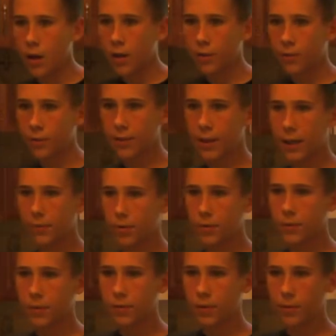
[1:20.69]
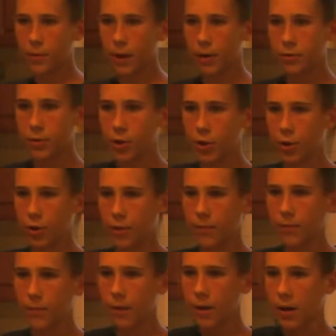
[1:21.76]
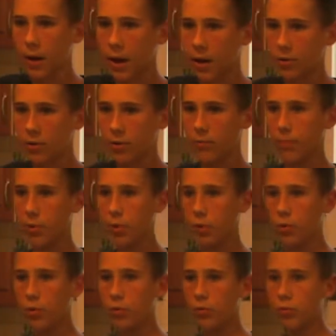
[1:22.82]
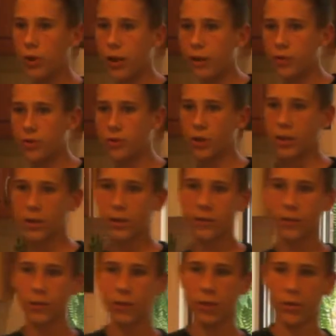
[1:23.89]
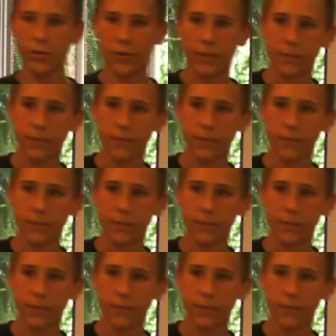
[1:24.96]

3 tablespoons of brown sugar, and your blue ranch dressing for serving.